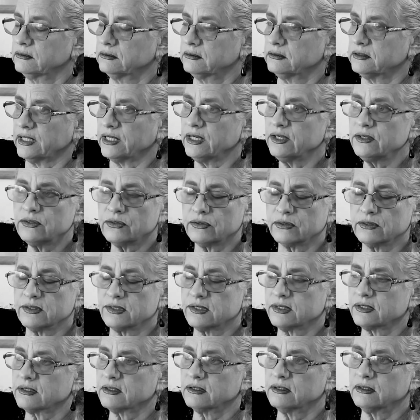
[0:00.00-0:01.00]

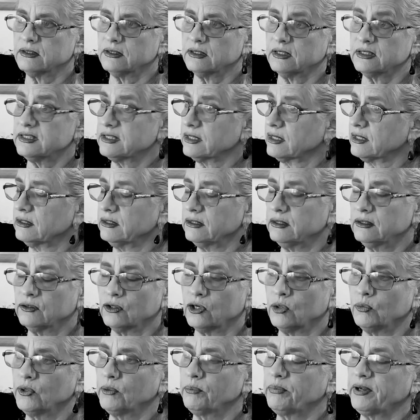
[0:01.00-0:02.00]
deadly
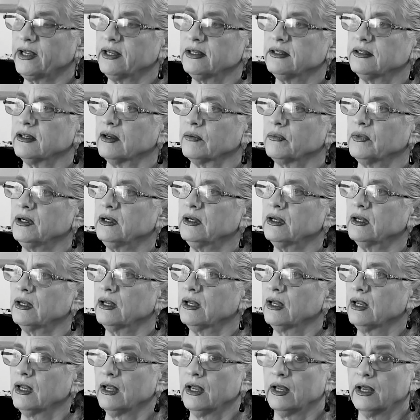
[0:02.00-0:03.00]
global pandemic,
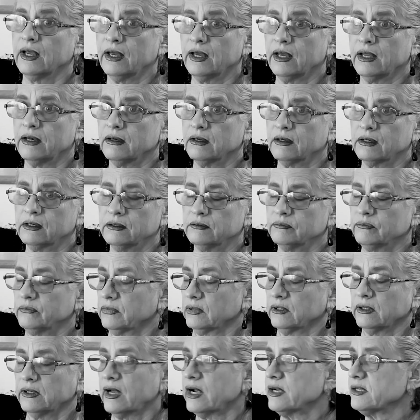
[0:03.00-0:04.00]
and
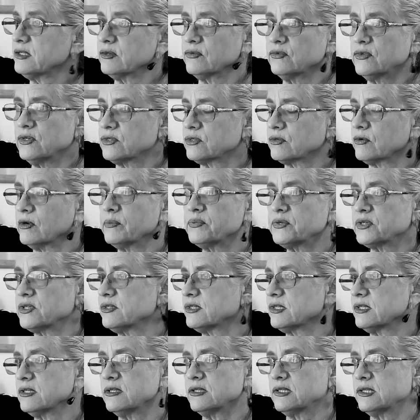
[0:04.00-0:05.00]
lots of
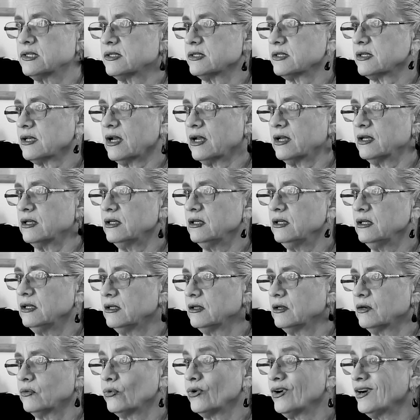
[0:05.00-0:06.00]
disruptions to society.
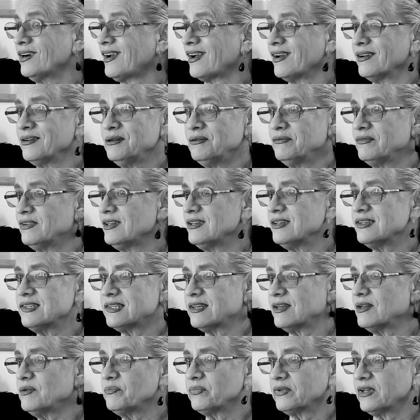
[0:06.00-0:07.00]
We're kind of in the
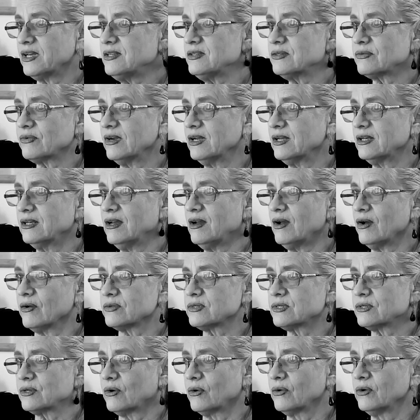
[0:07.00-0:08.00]
same place right now.
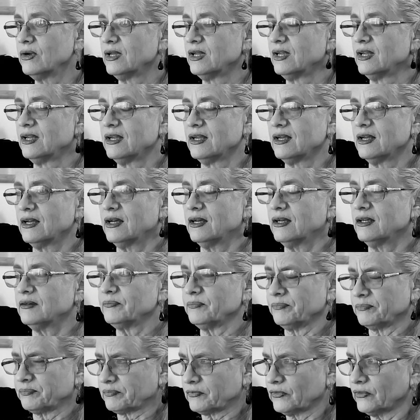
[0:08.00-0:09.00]
So
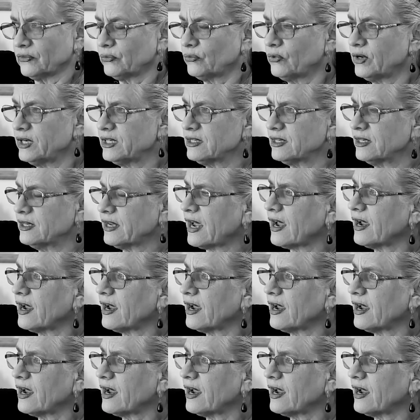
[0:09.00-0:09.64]
what it